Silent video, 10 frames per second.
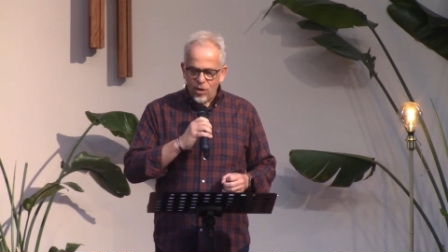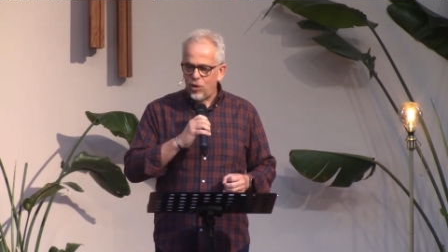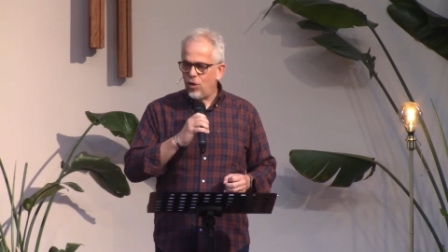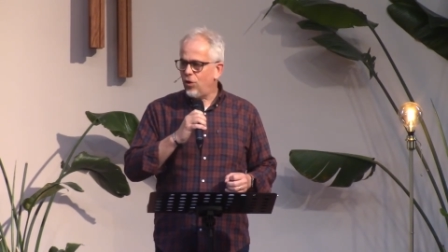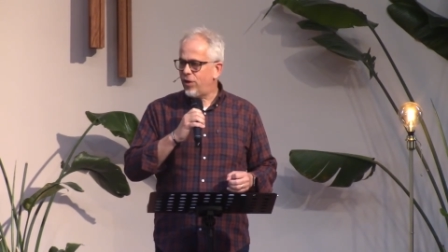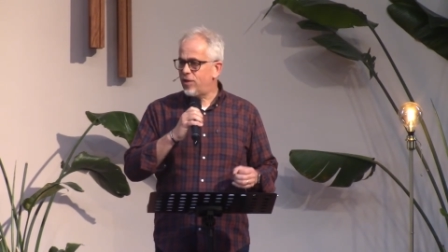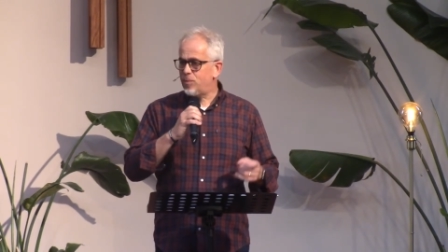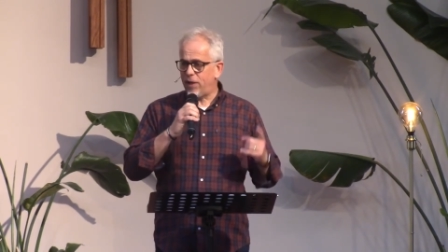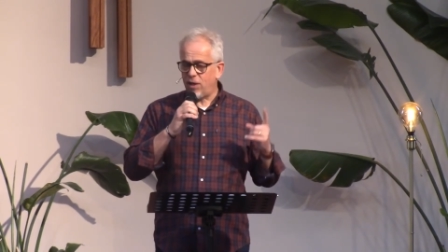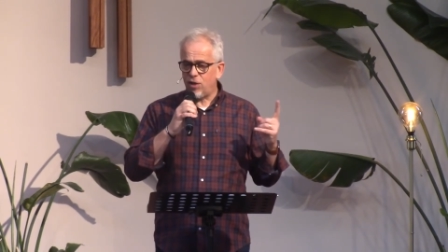God has
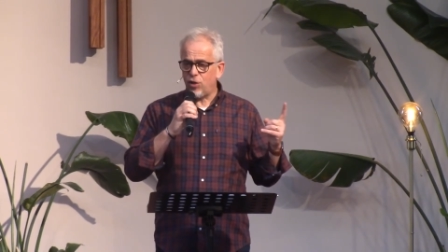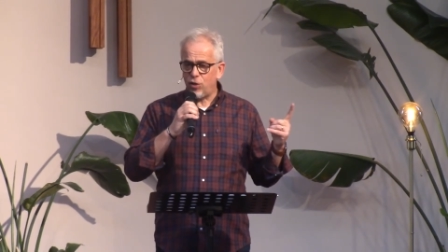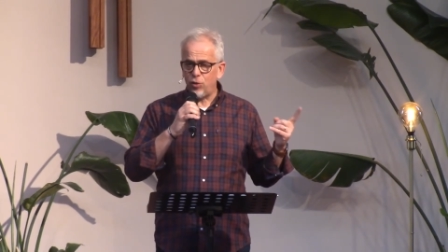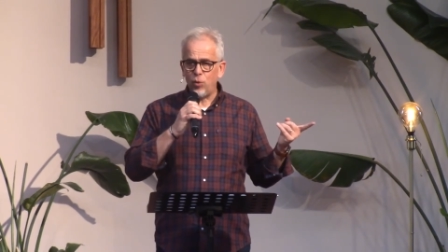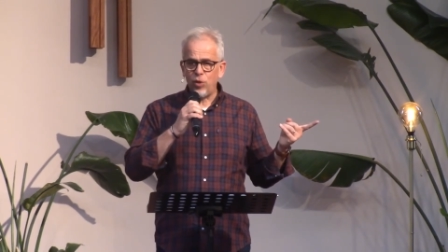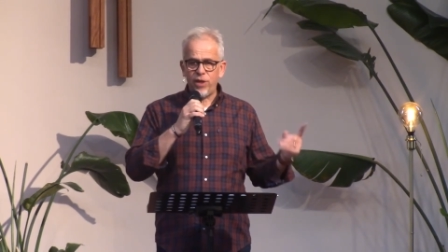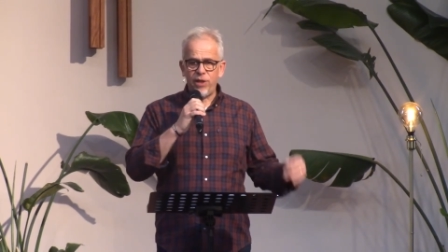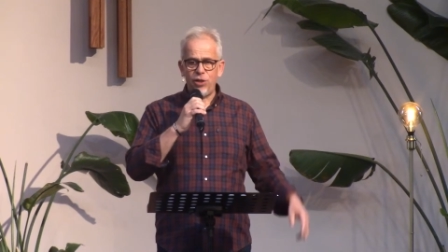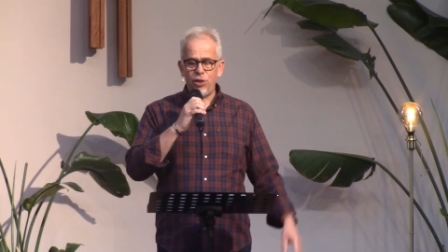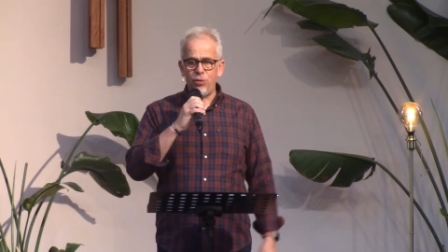begun a good
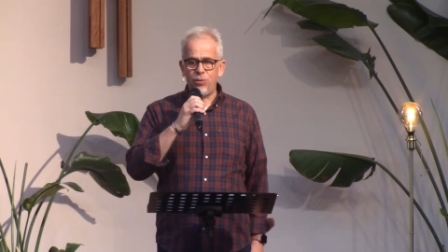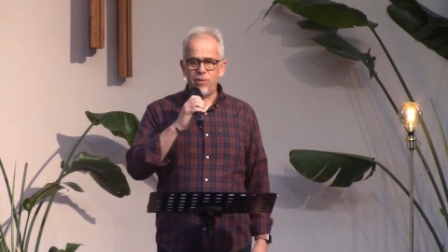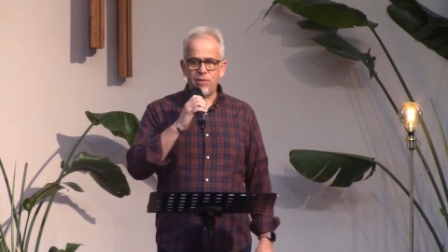work in you.